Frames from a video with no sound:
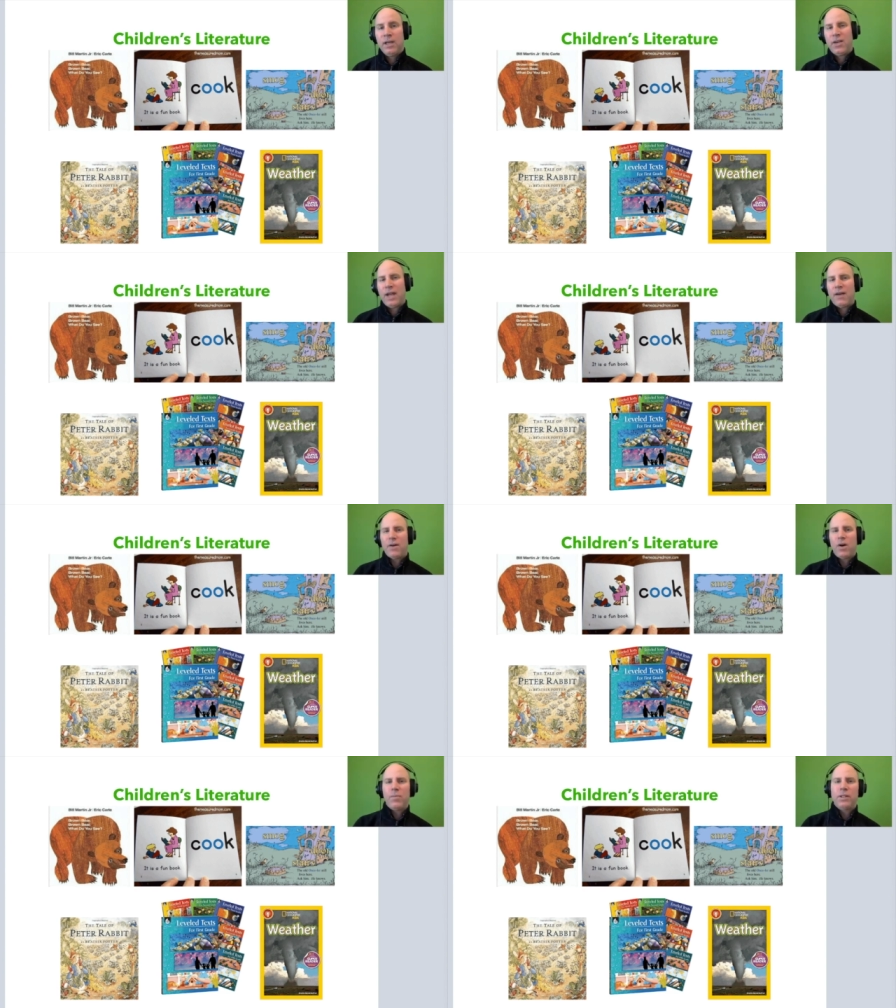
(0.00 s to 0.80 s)
You're going to have
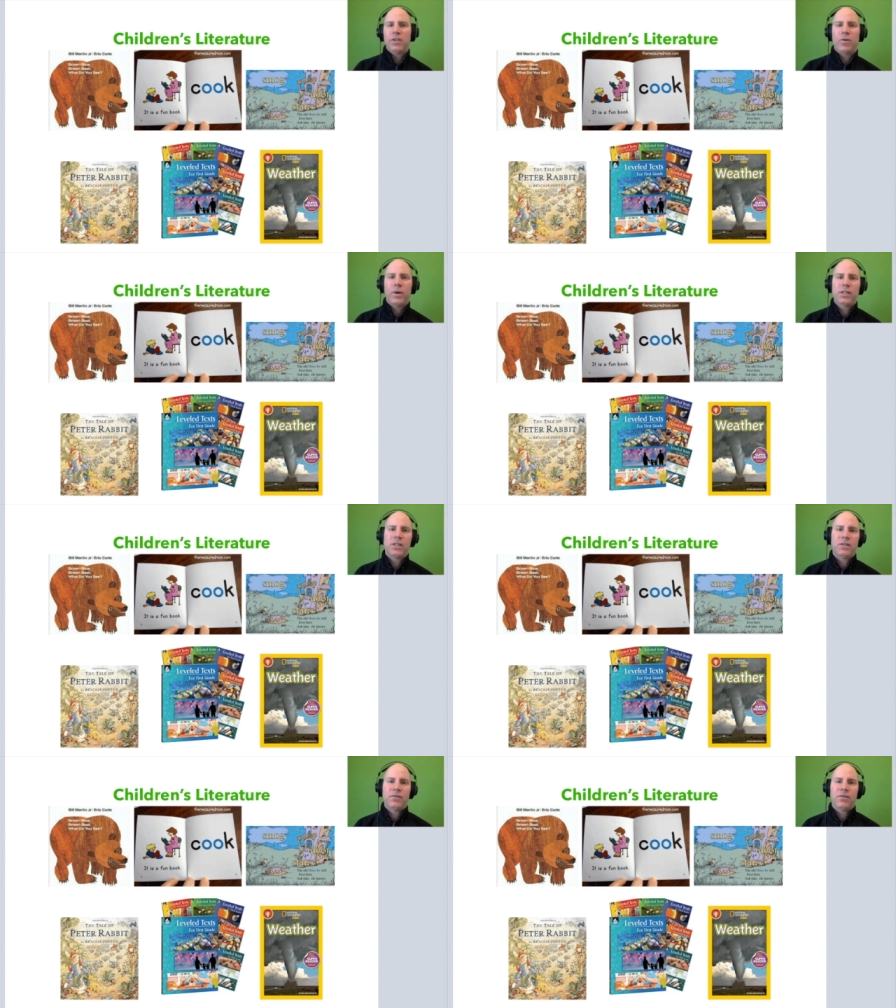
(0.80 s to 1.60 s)
a whole bunch of
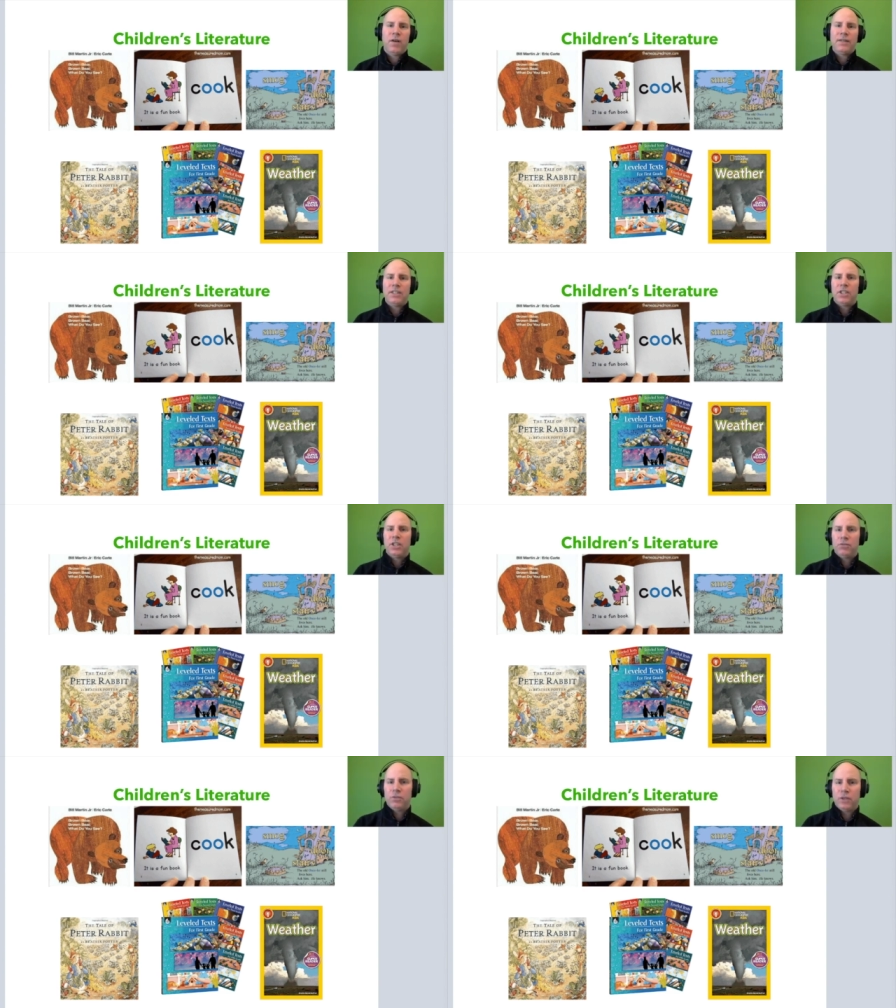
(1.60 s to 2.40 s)
questions involving
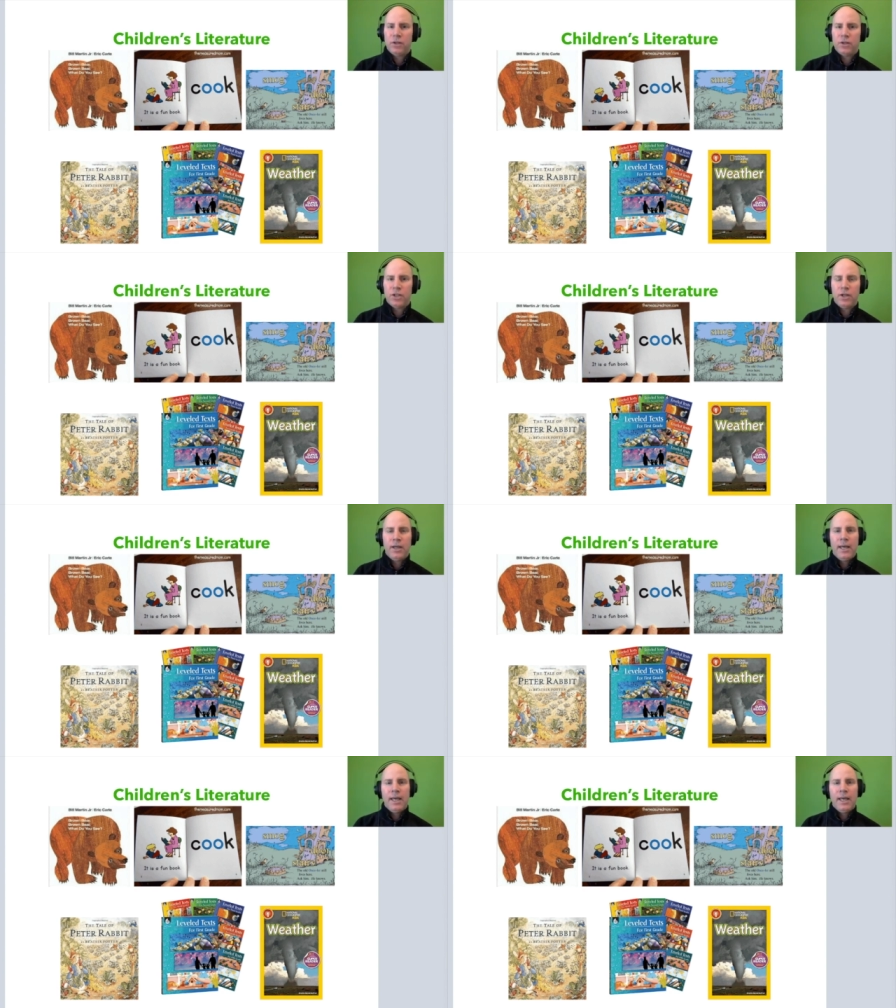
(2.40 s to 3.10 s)
children's literature.